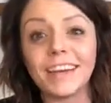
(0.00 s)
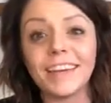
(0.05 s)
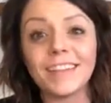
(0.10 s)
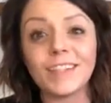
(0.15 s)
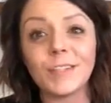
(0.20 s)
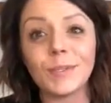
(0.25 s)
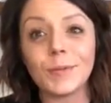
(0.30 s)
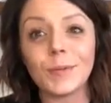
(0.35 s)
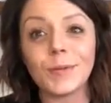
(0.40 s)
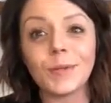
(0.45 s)
It's
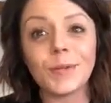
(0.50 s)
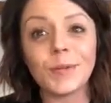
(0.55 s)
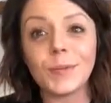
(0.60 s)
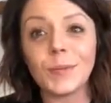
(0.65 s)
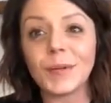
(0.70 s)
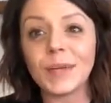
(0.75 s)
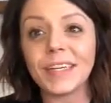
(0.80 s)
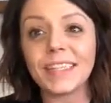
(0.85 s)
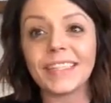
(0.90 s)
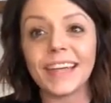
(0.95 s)
super,
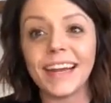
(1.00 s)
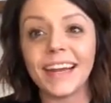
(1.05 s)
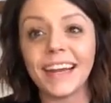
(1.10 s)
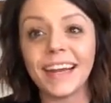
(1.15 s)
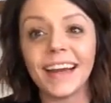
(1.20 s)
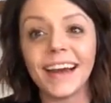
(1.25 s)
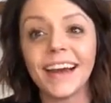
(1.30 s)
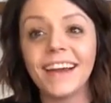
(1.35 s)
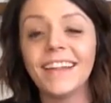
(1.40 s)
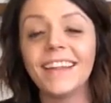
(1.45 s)
super
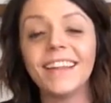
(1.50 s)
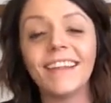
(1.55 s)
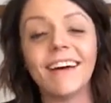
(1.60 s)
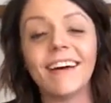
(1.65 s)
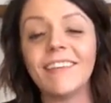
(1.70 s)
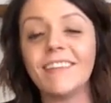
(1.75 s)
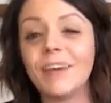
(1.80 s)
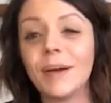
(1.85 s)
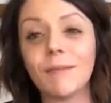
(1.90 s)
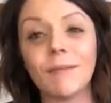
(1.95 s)
exciting. I
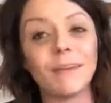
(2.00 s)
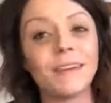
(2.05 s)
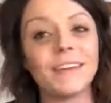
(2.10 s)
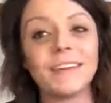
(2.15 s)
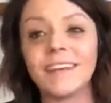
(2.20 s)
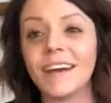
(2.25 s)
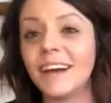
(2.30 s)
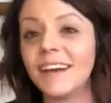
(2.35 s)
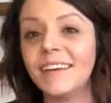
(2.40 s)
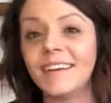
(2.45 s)
love coming and
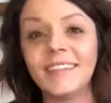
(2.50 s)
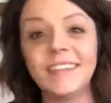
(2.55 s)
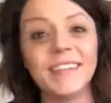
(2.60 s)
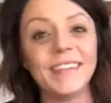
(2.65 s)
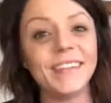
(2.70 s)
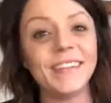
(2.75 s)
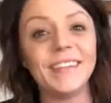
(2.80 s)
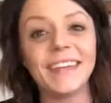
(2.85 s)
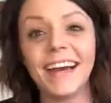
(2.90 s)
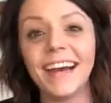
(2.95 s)
talking to
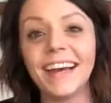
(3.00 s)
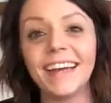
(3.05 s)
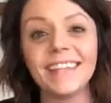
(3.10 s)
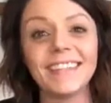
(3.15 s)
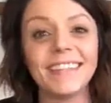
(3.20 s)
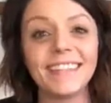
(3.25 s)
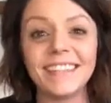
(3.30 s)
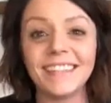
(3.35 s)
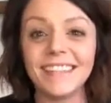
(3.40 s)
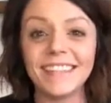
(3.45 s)
you
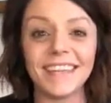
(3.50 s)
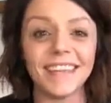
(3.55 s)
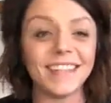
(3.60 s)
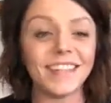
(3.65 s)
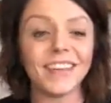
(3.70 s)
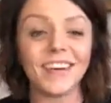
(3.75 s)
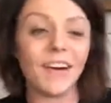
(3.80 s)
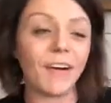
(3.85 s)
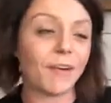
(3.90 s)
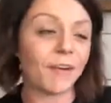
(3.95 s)
guys. It's such
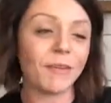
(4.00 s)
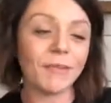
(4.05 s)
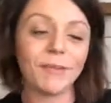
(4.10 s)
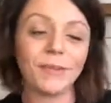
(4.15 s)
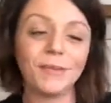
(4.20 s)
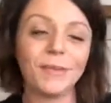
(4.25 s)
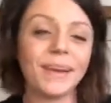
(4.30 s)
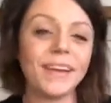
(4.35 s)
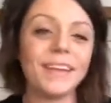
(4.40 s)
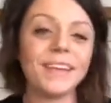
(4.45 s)
an honor for
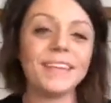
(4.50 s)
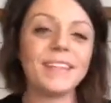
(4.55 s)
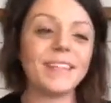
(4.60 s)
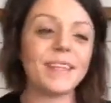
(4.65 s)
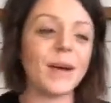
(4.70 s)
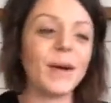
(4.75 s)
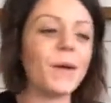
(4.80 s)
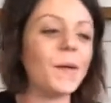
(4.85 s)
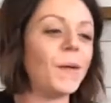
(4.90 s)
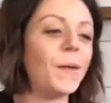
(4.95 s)
me.
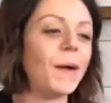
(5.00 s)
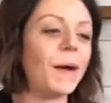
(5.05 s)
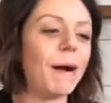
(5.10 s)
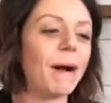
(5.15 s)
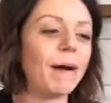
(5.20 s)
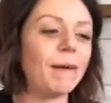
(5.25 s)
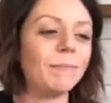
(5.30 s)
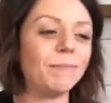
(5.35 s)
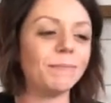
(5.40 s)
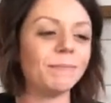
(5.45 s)
So,
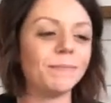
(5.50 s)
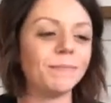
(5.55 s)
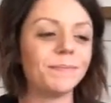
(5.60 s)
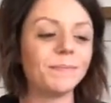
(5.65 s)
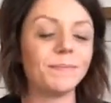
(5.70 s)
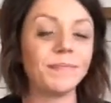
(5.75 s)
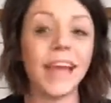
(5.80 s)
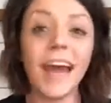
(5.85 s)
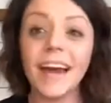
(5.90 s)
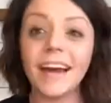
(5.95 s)

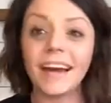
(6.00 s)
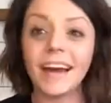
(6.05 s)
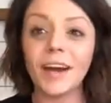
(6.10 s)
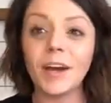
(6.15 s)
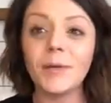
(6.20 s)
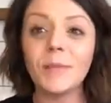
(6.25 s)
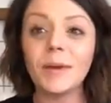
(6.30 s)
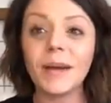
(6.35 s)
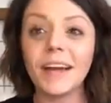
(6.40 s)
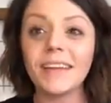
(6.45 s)
yeah, I
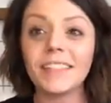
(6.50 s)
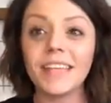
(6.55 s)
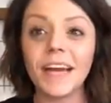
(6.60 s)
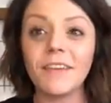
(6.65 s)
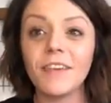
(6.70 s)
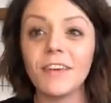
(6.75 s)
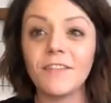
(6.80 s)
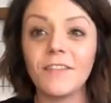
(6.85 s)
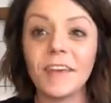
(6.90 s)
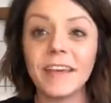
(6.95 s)
hope you guys
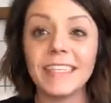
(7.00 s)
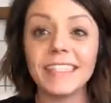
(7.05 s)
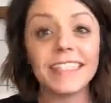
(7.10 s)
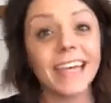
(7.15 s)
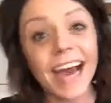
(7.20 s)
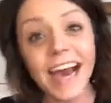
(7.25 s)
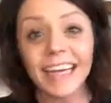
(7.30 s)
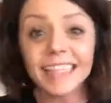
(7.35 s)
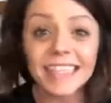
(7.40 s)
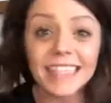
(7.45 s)
have a
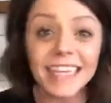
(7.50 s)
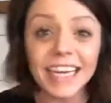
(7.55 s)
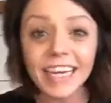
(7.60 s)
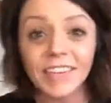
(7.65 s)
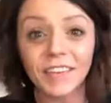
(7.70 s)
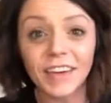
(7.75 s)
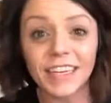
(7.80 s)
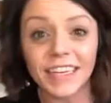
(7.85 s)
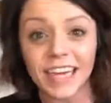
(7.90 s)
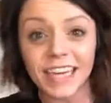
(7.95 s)
fantastic,
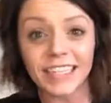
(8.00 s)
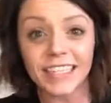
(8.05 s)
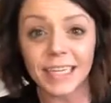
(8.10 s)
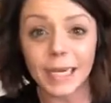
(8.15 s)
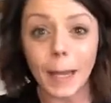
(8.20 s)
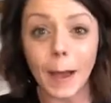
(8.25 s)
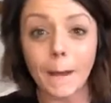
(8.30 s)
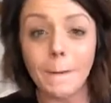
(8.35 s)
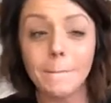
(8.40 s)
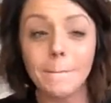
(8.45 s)

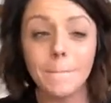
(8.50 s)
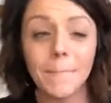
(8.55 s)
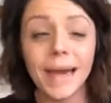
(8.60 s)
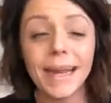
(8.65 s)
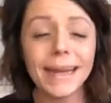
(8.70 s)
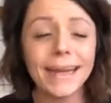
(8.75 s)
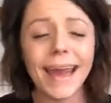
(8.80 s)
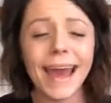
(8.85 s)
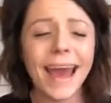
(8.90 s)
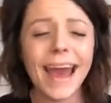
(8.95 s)
fantastic
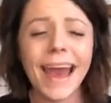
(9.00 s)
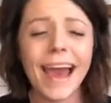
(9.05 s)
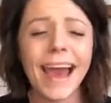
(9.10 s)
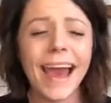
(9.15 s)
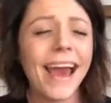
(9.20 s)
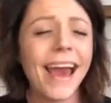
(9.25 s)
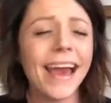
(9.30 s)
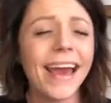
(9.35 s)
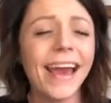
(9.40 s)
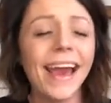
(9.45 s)

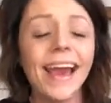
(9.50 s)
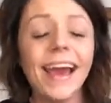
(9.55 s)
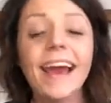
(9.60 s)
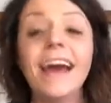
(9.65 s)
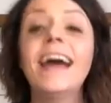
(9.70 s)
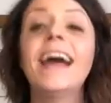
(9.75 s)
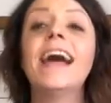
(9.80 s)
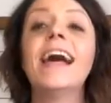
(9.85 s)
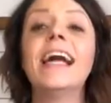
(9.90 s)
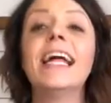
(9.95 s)
Monday.
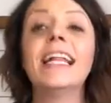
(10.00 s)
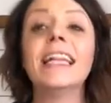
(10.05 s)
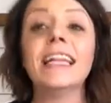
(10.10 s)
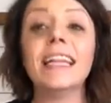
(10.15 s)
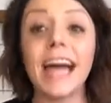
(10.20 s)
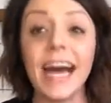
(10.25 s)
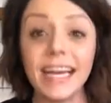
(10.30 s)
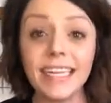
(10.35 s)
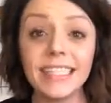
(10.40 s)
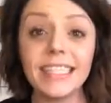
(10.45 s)

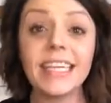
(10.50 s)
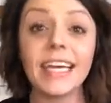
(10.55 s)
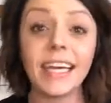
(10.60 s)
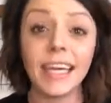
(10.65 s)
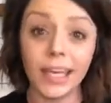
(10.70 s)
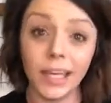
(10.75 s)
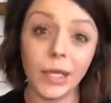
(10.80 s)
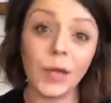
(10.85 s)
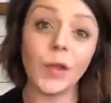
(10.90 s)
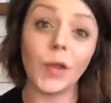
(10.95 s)
Let's
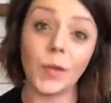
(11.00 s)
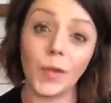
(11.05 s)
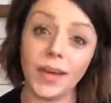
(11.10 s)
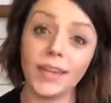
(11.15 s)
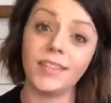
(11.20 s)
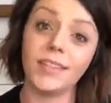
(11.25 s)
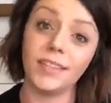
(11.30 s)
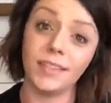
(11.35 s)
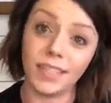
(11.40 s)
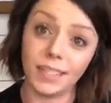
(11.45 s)
kill the
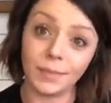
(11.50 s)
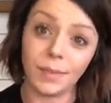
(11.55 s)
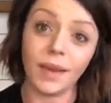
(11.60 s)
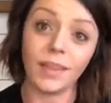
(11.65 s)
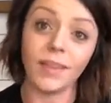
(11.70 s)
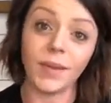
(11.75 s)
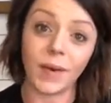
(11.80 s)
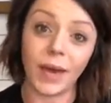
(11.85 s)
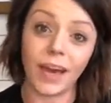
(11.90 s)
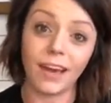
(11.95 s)
rest of this
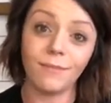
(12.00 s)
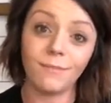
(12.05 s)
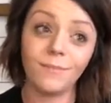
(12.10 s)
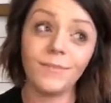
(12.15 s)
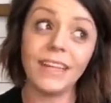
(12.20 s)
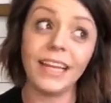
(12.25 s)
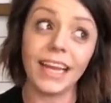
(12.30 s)
month, okay?